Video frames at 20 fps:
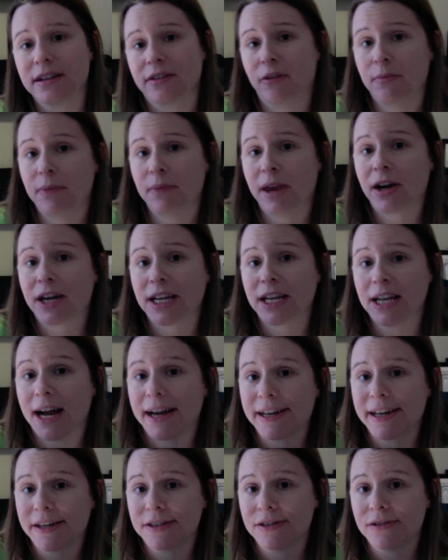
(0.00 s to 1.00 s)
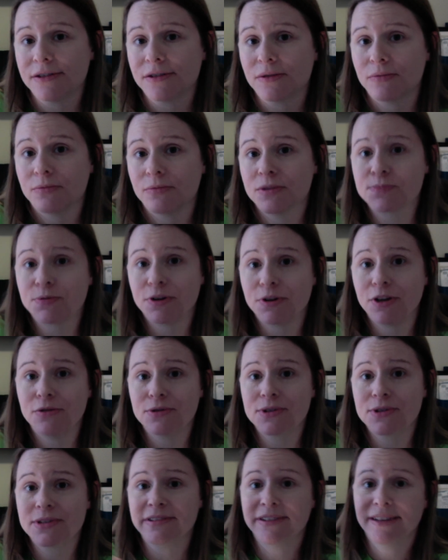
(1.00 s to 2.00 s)
American iron was
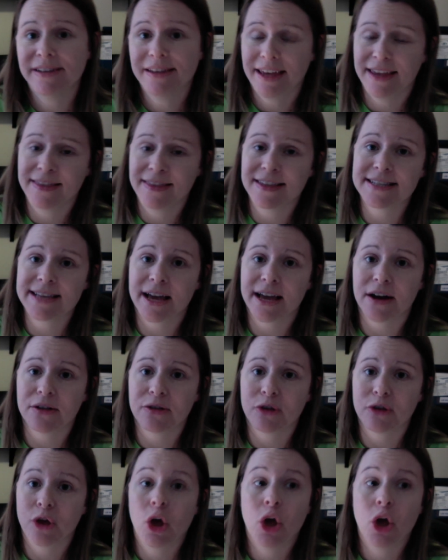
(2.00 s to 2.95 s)
produced in the South.